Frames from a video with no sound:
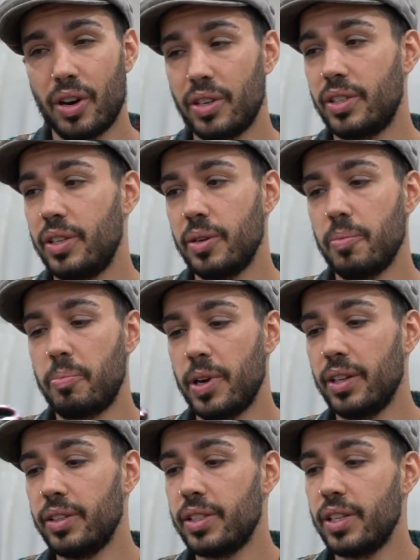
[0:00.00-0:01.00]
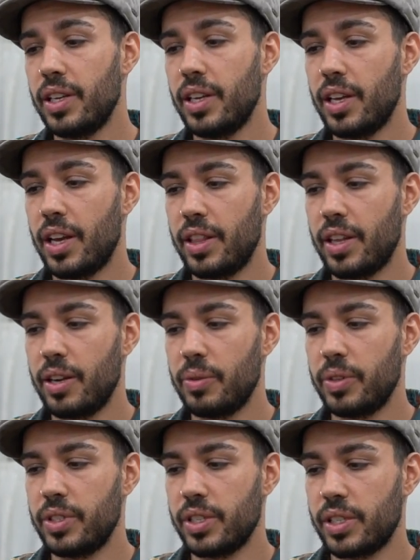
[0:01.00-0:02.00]
onto your belt, and then it
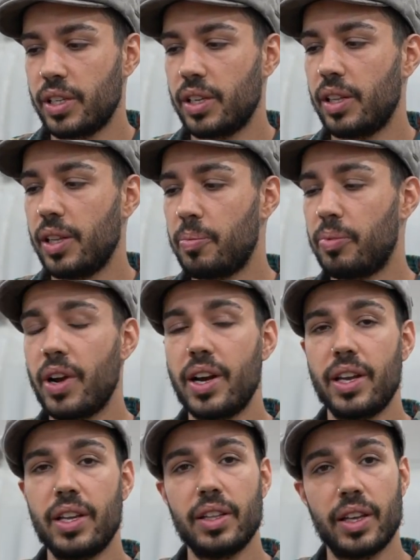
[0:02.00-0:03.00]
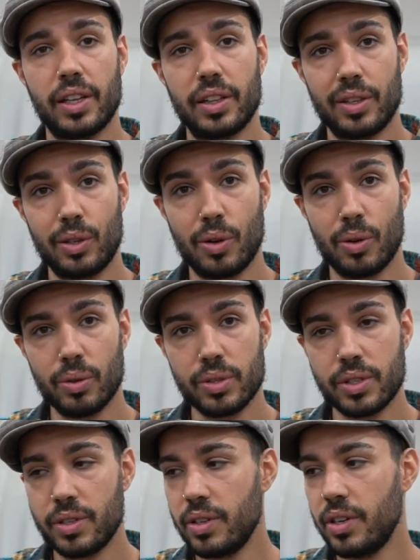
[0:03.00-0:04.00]
would just clip right in like a little
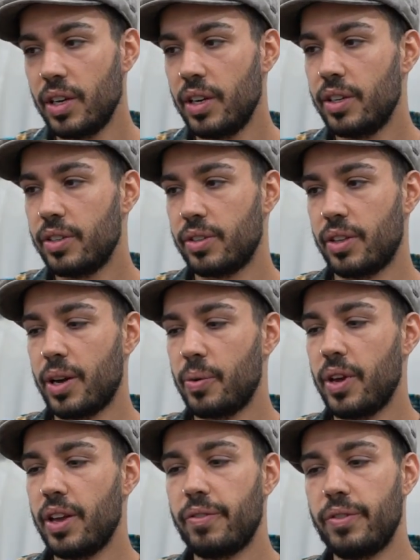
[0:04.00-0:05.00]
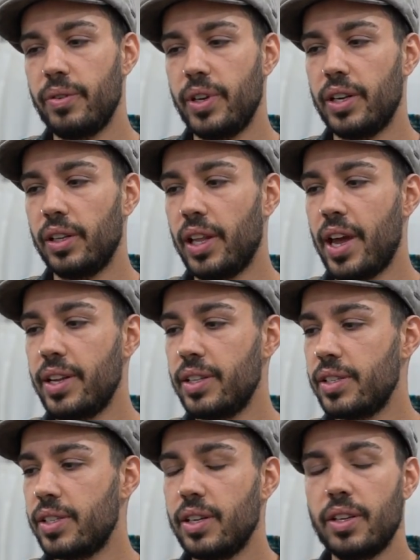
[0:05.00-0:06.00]
holster. So that way if you need a
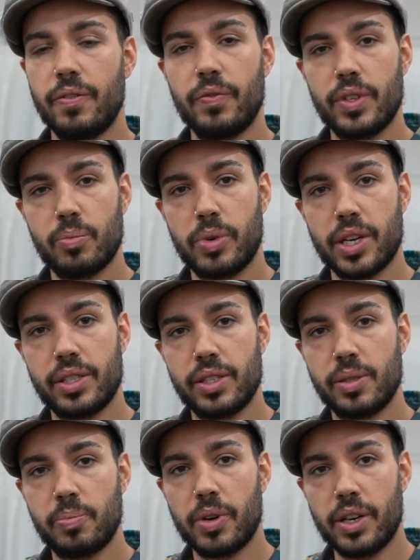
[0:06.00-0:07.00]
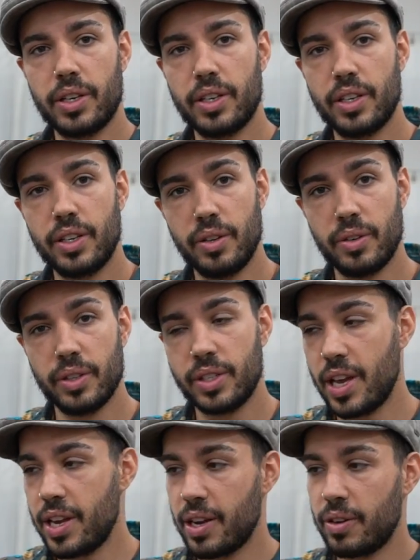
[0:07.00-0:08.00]
lens, press this button, you can
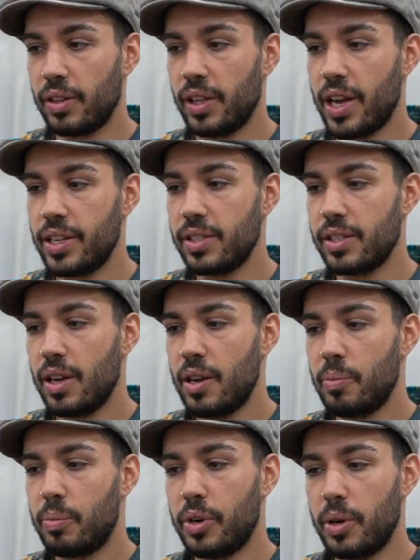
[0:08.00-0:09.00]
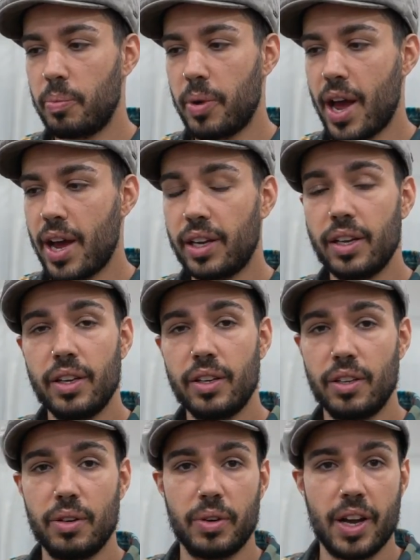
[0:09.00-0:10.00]
take out a lens, put it back,
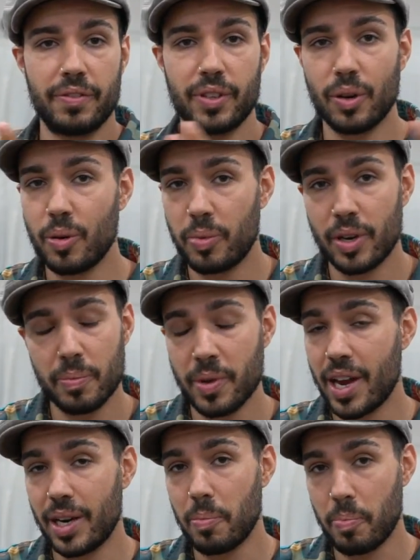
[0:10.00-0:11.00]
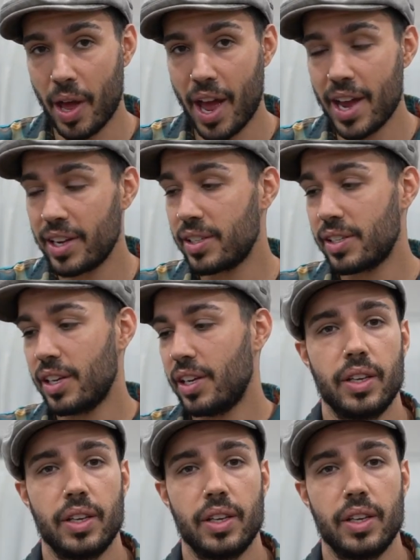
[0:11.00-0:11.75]
you don't have to open up any bags.